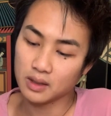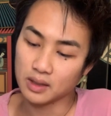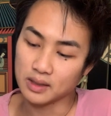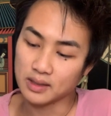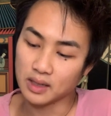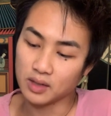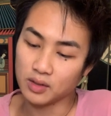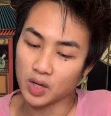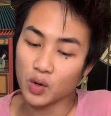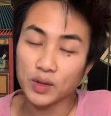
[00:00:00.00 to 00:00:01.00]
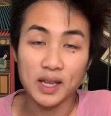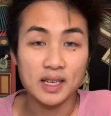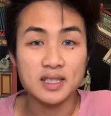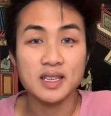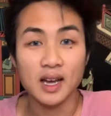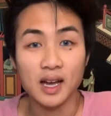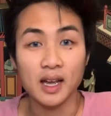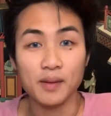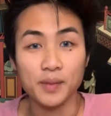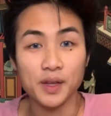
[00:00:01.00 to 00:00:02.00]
it's like you know that it's time.